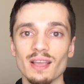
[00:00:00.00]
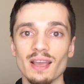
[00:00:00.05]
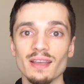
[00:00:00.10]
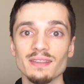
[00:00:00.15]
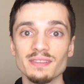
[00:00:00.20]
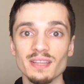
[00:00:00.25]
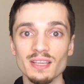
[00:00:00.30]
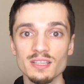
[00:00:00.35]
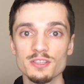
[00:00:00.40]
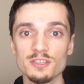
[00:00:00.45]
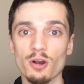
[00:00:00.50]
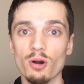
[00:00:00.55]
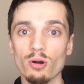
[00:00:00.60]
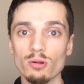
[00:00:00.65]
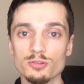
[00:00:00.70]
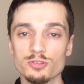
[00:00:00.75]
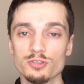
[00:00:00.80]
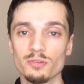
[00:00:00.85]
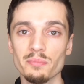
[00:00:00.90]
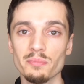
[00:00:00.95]
And this
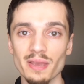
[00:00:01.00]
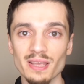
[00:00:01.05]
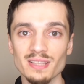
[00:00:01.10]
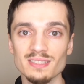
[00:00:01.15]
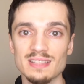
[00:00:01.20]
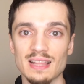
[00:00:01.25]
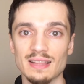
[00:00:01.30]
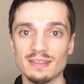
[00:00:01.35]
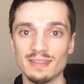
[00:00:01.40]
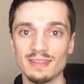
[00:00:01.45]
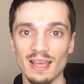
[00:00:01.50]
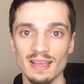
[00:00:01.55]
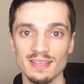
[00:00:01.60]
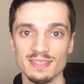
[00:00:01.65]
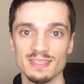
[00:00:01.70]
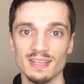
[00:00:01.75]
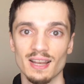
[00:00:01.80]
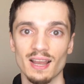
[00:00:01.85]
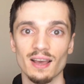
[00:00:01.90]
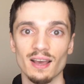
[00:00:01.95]
also means that
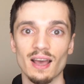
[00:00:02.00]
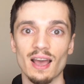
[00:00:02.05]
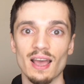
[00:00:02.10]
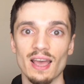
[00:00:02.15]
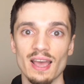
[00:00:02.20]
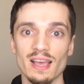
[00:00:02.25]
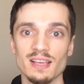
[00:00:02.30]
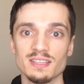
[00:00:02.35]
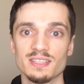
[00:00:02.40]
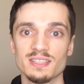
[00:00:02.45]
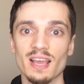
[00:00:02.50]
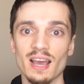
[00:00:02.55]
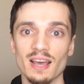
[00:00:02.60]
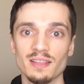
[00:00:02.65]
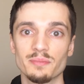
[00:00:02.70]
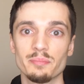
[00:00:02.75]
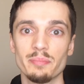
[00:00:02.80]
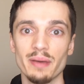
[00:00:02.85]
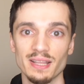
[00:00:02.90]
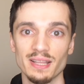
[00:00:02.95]
Tesla has
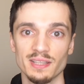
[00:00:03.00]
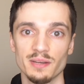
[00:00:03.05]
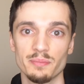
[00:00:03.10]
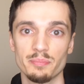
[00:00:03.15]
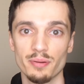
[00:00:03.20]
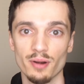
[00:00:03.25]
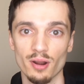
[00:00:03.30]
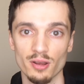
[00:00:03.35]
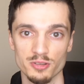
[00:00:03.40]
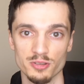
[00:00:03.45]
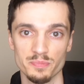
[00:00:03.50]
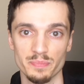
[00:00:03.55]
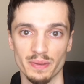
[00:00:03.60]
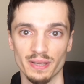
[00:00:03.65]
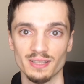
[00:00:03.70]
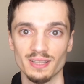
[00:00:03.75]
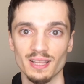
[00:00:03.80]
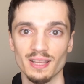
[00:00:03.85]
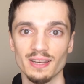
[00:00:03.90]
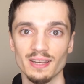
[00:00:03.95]
got better
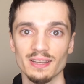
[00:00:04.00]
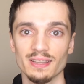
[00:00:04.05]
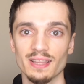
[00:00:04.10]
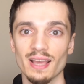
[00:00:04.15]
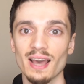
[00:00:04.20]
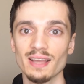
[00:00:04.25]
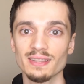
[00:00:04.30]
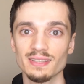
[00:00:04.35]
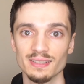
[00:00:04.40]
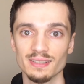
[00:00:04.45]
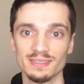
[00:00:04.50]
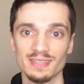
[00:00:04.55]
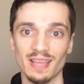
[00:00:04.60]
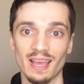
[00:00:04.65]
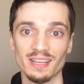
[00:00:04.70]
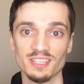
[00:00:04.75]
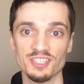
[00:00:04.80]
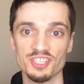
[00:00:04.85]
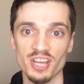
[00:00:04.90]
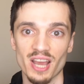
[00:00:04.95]
prospect than the other
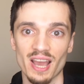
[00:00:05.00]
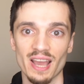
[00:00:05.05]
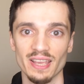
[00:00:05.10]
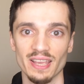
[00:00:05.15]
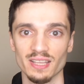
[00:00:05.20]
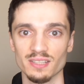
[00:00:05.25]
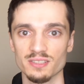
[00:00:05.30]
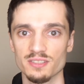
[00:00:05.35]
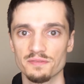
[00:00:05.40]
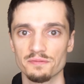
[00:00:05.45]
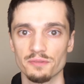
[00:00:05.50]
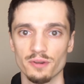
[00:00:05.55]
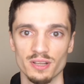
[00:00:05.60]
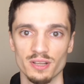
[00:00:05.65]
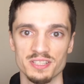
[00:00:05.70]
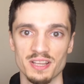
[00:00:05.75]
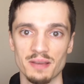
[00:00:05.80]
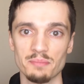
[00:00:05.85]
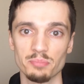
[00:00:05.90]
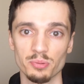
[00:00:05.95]
tech giants, for
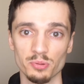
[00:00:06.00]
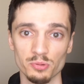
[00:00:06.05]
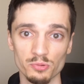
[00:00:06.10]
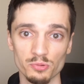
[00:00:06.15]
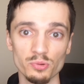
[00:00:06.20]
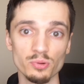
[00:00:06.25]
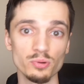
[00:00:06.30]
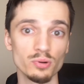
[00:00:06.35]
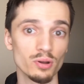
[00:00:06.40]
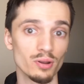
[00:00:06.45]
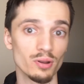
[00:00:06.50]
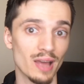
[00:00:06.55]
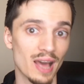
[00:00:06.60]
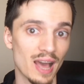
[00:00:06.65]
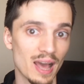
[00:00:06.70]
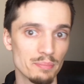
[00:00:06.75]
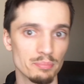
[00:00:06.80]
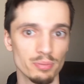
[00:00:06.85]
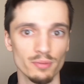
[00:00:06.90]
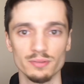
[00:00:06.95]
example Google,
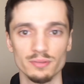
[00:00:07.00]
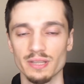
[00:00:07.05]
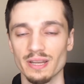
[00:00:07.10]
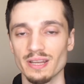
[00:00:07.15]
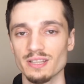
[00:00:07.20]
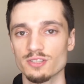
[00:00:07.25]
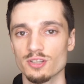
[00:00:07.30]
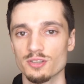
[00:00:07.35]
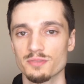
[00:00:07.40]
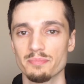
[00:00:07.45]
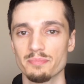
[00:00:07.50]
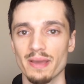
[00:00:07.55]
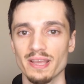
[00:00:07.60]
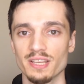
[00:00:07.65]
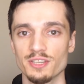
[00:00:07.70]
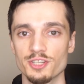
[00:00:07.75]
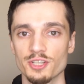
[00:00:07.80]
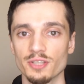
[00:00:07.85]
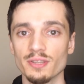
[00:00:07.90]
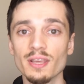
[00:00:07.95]
Apple that I just
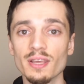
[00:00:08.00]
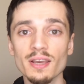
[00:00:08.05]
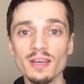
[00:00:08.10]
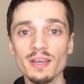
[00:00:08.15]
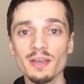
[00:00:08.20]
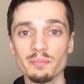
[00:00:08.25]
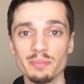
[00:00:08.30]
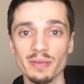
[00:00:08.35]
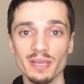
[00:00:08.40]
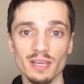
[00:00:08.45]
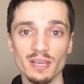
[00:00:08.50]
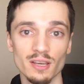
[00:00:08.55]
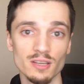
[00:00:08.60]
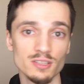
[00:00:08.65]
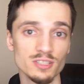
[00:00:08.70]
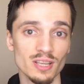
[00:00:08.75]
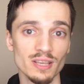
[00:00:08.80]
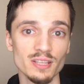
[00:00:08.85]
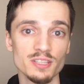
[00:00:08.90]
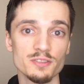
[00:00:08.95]
mentioned,
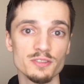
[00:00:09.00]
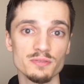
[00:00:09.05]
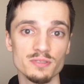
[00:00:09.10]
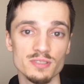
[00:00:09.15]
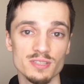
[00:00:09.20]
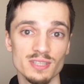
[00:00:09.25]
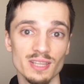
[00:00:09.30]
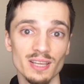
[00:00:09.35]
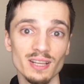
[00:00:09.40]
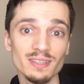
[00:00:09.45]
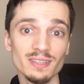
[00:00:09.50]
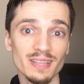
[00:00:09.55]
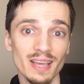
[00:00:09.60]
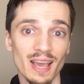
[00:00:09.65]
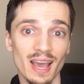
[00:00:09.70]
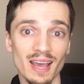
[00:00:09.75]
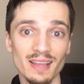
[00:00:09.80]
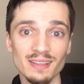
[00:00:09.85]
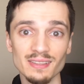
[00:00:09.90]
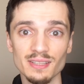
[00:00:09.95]
because it's still
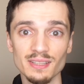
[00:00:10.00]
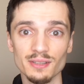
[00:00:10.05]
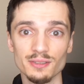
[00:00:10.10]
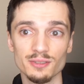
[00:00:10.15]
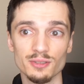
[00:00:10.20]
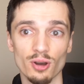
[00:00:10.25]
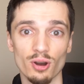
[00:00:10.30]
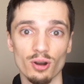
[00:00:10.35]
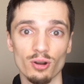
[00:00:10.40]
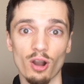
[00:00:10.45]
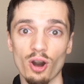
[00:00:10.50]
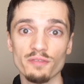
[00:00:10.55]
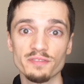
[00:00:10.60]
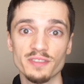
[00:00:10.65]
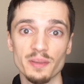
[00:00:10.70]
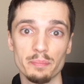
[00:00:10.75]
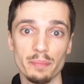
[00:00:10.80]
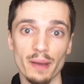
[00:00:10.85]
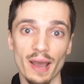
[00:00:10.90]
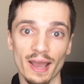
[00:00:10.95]
the underdog of
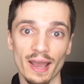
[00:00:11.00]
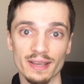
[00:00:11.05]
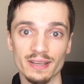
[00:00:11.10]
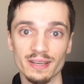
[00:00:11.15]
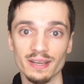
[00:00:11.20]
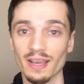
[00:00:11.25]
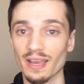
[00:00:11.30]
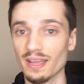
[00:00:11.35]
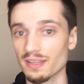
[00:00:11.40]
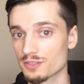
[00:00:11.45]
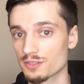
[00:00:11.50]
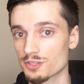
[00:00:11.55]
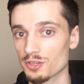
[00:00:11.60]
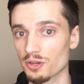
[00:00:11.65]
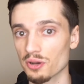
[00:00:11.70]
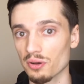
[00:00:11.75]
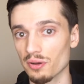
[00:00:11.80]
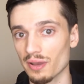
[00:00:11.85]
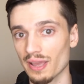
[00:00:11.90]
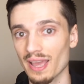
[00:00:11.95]
the pack, and
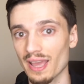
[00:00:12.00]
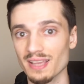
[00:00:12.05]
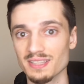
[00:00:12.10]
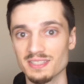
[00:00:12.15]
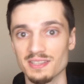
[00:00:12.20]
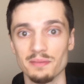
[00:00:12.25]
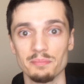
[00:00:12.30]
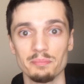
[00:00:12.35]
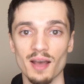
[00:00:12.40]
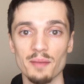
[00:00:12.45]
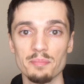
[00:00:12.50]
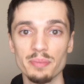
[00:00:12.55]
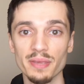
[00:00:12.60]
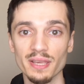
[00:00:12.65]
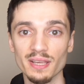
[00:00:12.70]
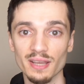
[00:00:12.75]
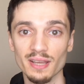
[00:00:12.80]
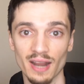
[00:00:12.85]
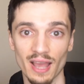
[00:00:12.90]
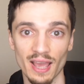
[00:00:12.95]
so it has a
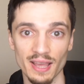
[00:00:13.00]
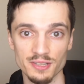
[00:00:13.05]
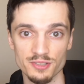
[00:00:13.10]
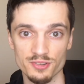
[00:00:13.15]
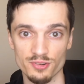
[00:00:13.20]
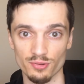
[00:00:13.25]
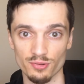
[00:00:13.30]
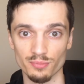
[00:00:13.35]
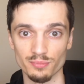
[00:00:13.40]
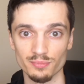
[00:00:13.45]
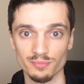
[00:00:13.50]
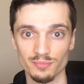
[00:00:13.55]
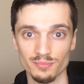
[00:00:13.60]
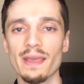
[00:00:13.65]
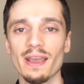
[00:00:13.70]
bigger headroom.